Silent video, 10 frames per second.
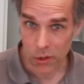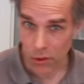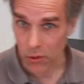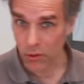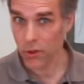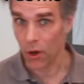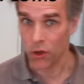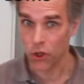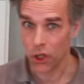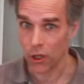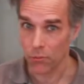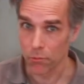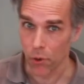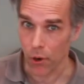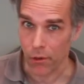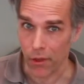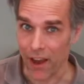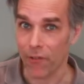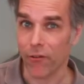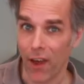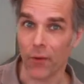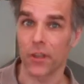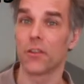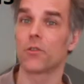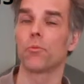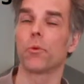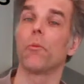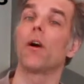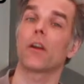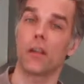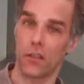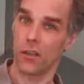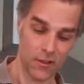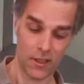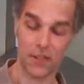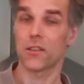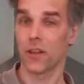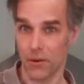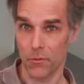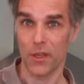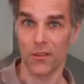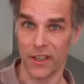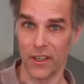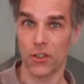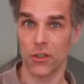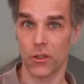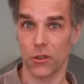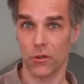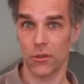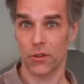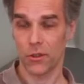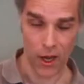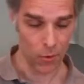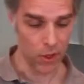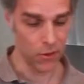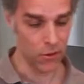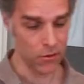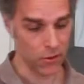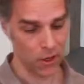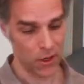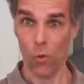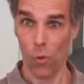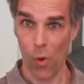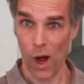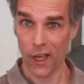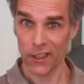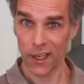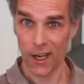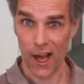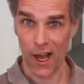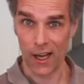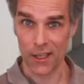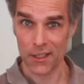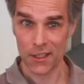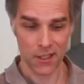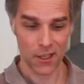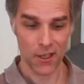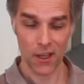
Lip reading: use a chicken broth I found in the supermarket. That's gonna be a delicious sauce. I will use 1 glass.